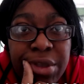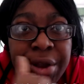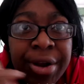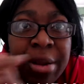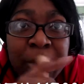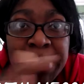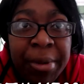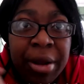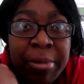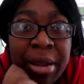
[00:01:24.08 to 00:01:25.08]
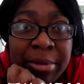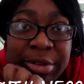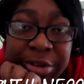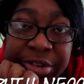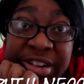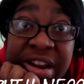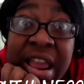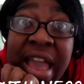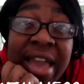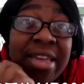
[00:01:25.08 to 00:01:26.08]
her name will appear at the bottom of the screen.
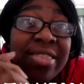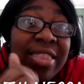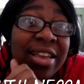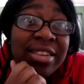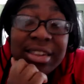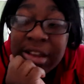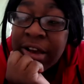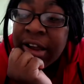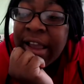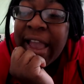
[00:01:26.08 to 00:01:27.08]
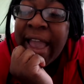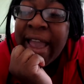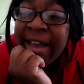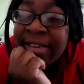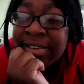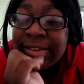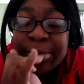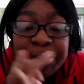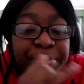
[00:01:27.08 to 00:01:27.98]
They star as